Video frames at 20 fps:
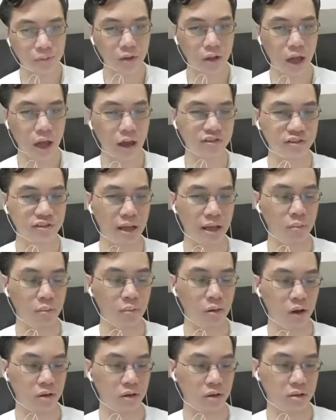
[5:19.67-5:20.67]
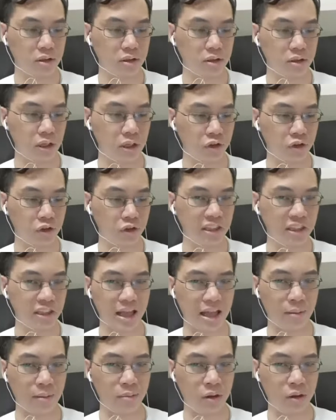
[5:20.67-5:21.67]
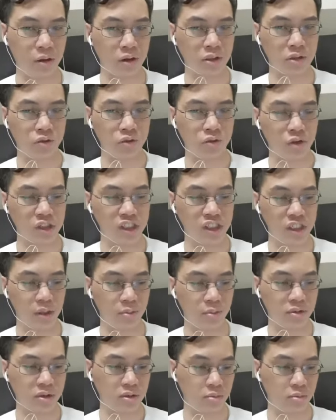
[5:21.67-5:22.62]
have stat blocks, uh, create stat blocks for ships.